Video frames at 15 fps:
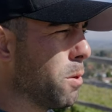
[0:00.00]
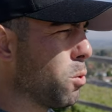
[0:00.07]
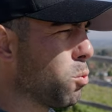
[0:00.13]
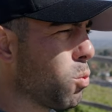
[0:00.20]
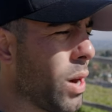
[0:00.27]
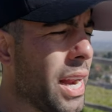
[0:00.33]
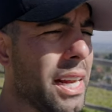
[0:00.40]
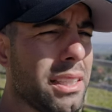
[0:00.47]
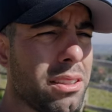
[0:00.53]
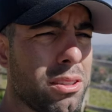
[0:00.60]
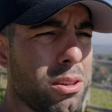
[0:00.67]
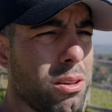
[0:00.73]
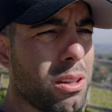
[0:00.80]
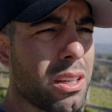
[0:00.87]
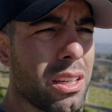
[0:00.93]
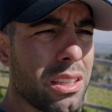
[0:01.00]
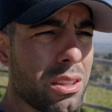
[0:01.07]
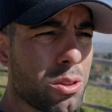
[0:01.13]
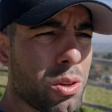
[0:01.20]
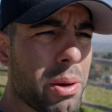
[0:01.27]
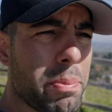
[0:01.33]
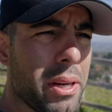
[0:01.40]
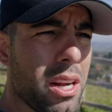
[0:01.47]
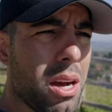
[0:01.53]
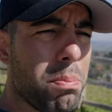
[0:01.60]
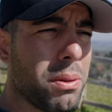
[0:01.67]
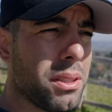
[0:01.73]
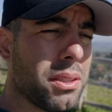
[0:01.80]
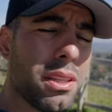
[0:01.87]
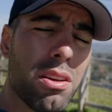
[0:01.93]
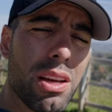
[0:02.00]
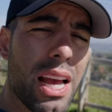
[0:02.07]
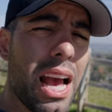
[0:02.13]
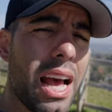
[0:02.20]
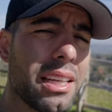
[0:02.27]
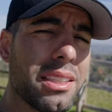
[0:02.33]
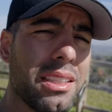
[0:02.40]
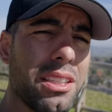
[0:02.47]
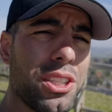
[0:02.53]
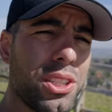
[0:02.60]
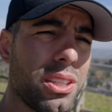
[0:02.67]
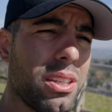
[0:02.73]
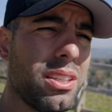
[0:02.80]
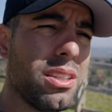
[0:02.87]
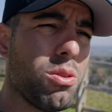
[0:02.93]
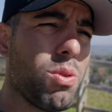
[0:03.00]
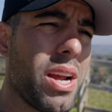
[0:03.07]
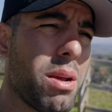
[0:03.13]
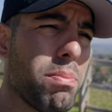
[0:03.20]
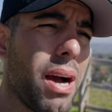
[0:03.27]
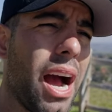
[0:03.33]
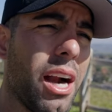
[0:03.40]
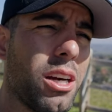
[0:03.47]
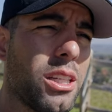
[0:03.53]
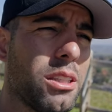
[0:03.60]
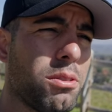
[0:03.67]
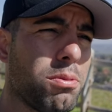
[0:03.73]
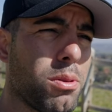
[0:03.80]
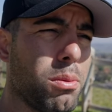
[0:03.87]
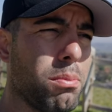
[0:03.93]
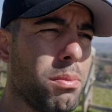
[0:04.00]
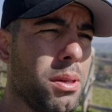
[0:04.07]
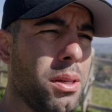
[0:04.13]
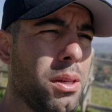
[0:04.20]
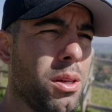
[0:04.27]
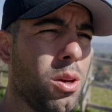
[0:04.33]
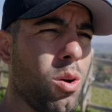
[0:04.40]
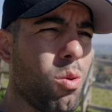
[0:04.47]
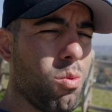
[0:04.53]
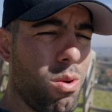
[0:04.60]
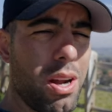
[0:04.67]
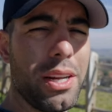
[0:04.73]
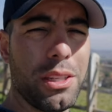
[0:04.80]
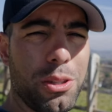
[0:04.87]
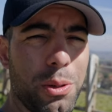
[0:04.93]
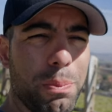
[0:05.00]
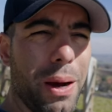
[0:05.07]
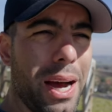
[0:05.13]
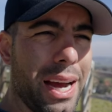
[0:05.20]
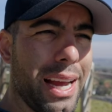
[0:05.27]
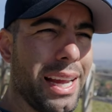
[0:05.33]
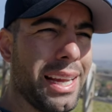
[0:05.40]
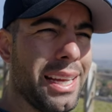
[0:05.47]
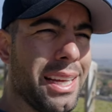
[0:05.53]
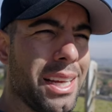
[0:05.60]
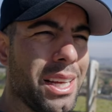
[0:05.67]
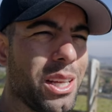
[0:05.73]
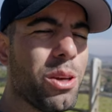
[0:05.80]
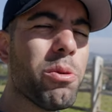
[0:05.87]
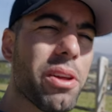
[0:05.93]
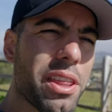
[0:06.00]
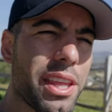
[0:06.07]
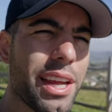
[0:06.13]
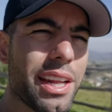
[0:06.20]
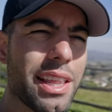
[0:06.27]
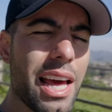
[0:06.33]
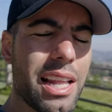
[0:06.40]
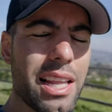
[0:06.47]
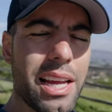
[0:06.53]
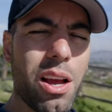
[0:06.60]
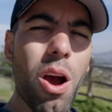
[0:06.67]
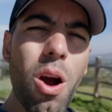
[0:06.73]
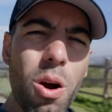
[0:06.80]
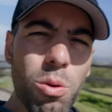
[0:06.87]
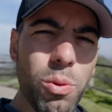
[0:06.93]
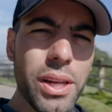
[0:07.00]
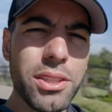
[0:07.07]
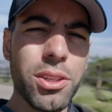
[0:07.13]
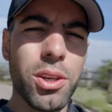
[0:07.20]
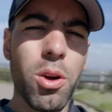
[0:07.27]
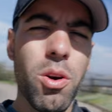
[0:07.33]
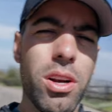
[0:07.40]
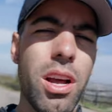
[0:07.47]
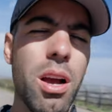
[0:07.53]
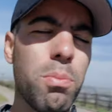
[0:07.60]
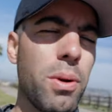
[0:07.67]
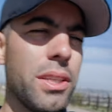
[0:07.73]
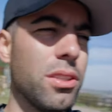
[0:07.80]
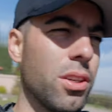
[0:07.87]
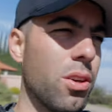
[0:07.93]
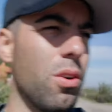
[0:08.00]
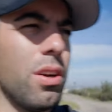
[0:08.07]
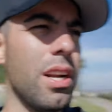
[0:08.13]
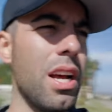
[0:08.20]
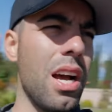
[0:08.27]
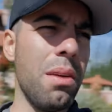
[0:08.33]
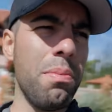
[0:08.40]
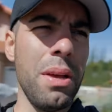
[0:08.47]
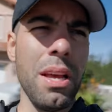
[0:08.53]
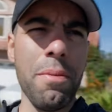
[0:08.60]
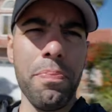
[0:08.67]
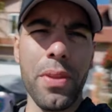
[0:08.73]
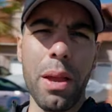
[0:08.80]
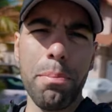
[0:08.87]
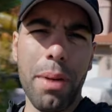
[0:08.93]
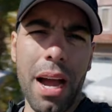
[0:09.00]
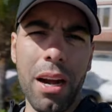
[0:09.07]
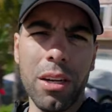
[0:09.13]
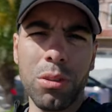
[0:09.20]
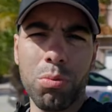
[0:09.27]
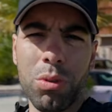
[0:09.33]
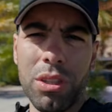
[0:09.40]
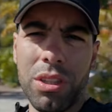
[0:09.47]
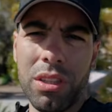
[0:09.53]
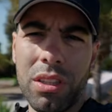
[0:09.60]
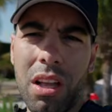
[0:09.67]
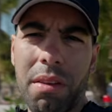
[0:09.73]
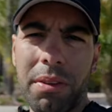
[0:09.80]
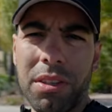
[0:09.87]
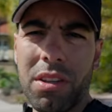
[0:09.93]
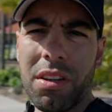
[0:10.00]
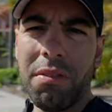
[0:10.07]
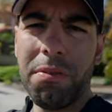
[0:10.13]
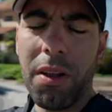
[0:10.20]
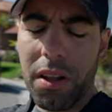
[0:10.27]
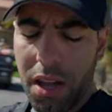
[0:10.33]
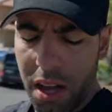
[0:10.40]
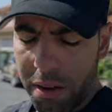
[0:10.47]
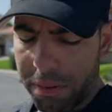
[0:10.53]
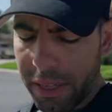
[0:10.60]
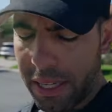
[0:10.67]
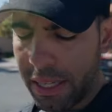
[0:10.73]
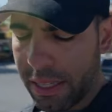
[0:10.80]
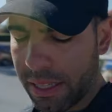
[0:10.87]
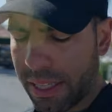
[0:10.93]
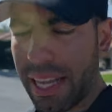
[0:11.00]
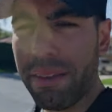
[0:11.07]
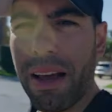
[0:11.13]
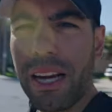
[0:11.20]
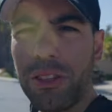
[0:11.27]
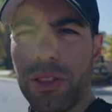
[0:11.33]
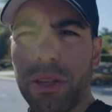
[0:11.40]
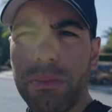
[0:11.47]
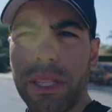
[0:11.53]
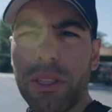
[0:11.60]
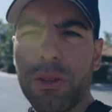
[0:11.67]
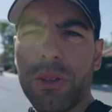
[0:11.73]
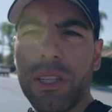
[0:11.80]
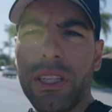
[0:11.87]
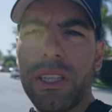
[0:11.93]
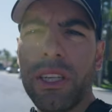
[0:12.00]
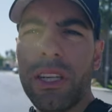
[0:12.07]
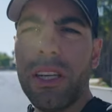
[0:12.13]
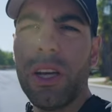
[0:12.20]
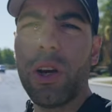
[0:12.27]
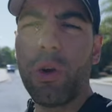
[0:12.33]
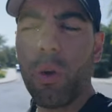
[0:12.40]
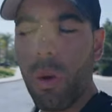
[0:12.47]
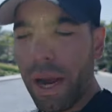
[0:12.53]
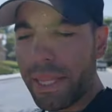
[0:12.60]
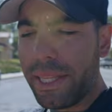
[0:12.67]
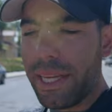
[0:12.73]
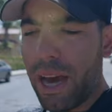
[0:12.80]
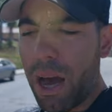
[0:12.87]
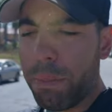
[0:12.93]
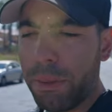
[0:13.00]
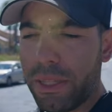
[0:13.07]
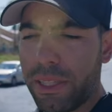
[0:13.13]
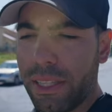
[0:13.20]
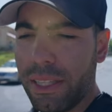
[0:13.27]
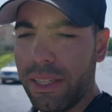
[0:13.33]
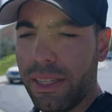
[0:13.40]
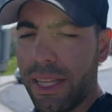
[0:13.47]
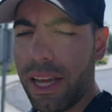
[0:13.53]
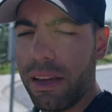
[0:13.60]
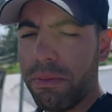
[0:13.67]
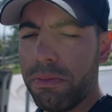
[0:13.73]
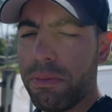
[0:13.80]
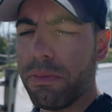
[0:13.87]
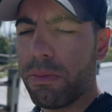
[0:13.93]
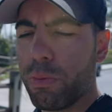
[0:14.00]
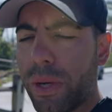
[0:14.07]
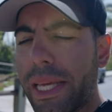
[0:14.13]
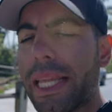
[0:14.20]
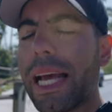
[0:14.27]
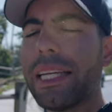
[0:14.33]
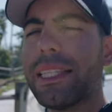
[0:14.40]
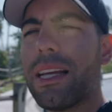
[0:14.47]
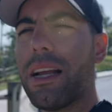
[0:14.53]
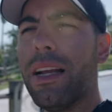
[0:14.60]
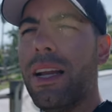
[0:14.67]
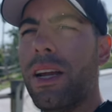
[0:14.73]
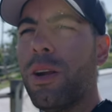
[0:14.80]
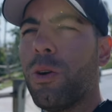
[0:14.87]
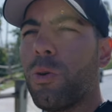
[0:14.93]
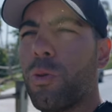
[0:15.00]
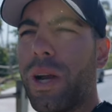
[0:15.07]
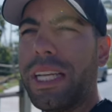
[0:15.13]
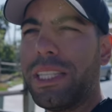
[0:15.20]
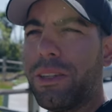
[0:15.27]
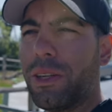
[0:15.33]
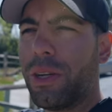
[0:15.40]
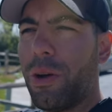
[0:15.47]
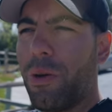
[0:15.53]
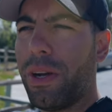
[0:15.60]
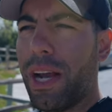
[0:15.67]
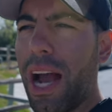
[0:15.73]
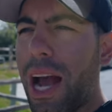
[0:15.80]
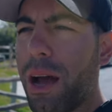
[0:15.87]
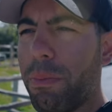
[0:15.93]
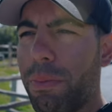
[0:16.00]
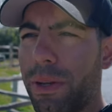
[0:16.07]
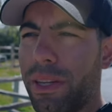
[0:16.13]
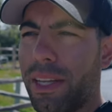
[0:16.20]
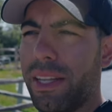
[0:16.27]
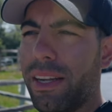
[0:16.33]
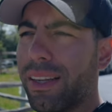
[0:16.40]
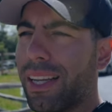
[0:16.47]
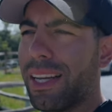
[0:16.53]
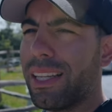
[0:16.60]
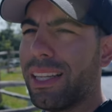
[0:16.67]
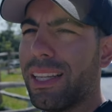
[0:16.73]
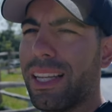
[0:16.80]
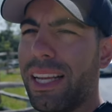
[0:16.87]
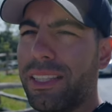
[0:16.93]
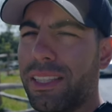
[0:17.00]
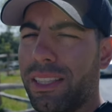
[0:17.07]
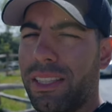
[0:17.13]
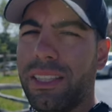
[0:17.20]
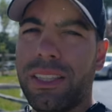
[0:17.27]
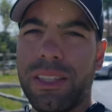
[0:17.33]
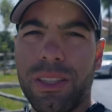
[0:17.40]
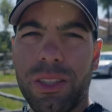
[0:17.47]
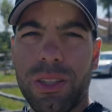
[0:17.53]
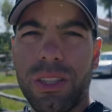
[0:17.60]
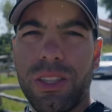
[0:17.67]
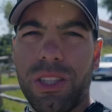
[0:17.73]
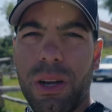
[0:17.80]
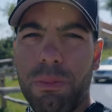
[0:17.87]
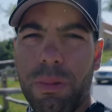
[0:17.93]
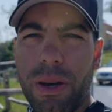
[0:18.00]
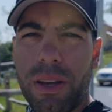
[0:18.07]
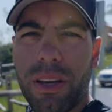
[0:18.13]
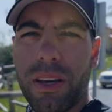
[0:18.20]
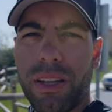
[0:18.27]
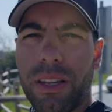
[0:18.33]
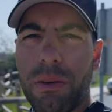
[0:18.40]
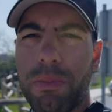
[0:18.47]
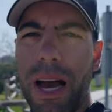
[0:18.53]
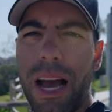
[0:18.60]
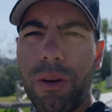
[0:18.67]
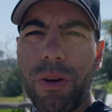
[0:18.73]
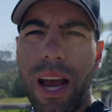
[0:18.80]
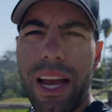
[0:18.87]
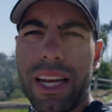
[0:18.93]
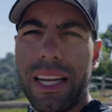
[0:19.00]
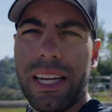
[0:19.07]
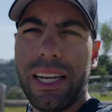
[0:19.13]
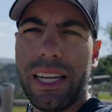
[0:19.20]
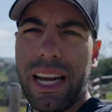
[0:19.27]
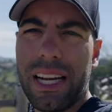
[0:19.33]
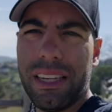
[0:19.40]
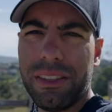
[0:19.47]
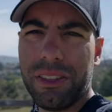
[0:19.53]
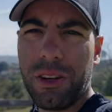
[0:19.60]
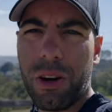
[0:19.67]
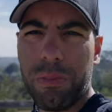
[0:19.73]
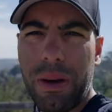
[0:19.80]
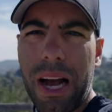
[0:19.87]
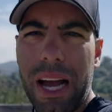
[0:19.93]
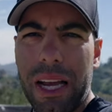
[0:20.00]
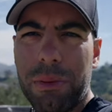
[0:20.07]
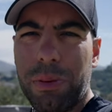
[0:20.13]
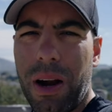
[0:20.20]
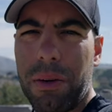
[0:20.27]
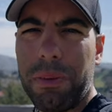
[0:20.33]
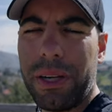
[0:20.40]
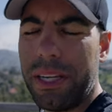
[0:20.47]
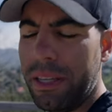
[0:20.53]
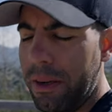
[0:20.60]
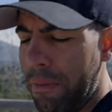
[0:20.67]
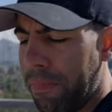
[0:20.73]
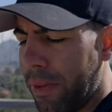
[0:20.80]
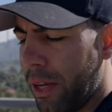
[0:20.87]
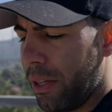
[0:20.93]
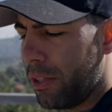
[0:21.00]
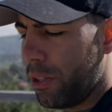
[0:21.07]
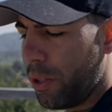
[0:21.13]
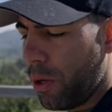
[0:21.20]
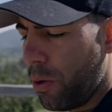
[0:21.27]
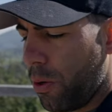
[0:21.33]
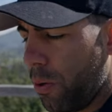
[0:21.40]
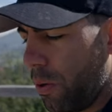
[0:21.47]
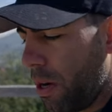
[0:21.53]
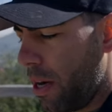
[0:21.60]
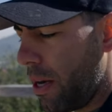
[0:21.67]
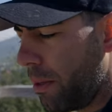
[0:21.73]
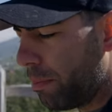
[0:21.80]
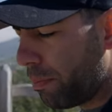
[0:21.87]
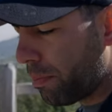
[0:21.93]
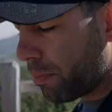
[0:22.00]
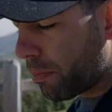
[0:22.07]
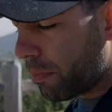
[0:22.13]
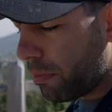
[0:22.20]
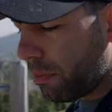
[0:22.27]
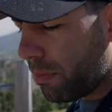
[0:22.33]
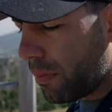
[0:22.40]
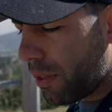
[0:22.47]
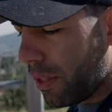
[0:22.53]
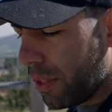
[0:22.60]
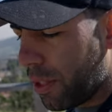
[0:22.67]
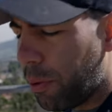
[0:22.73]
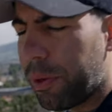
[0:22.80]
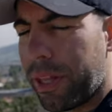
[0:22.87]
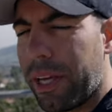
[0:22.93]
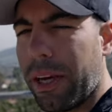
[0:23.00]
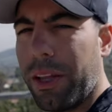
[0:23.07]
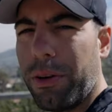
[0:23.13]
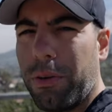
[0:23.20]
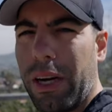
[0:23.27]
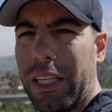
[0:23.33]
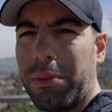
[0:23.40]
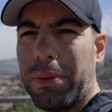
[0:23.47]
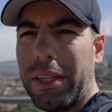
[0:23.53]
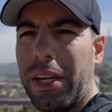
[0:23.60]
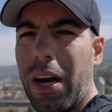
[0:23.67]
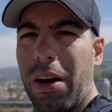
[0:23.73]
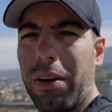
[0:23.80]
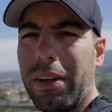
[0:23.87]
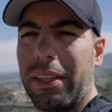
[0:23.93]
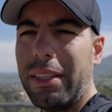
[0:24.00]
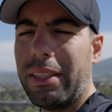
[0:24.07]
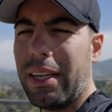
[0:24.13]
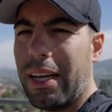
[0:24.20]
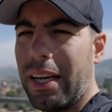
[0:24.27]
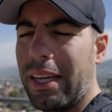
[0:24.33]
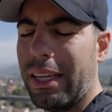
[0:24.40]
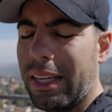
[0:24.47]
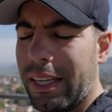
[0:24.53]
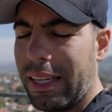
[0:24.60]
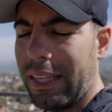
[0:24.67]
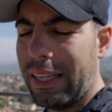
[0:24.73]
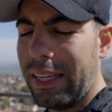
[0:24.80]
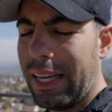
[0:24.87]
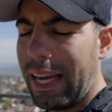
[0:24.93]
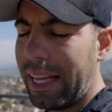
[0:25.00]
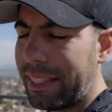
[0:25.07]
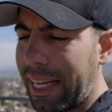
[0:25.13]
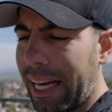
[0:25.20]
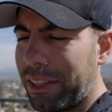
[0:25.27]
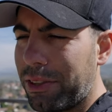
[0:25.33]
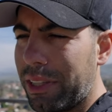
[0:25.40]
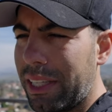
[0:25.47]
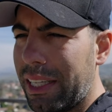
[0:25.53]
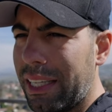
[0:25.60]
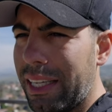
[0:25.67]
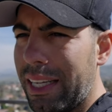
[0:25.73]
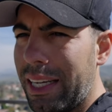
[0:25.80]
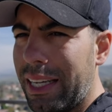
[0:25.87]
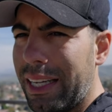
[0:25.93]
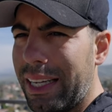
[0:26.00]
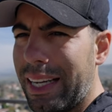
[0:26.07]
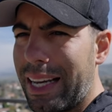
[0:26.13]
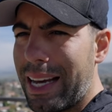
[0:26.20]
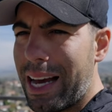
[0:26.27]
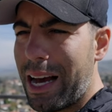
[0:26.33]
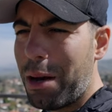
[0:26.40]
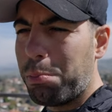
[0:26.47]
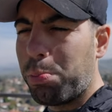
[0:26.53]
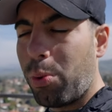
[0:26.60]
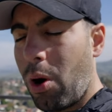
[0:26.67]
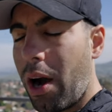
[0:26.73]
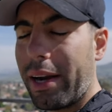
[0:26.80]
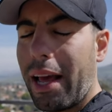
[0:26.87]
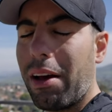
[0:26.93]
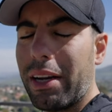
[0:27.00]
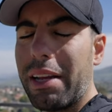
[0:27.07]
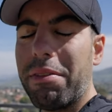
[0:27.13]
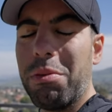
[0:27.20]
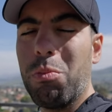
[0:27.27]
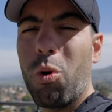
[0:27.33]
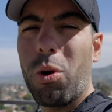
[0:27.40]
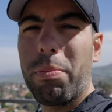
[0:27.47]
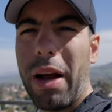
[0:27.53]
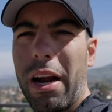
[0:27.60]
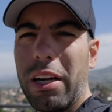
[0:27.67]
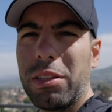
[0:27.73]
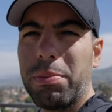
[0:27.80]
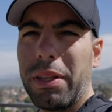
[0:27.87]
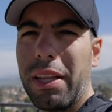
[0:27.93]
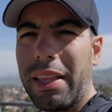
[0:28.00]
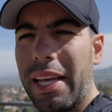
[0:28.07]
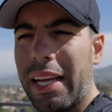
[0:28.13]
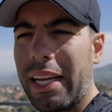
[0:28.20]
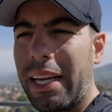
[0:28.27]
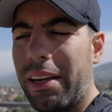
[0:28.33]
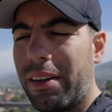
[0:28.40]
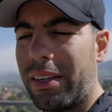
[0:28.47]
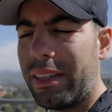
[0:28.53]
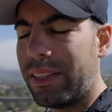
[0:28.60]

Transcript: Rates are creeping up, but still it hasn't shunned away buyers from wanting to buy. You would think that, like, oh, rates are going up, and buyers would just all of a sudden fall off, and they've actually been doing quite the opposite. They've realized that rates are going up, and they're like, well, let's just jump on the buy wagon and kind of start buying property. So you would think otherwise, but no, it's actually brought out even more buyers. But the thing here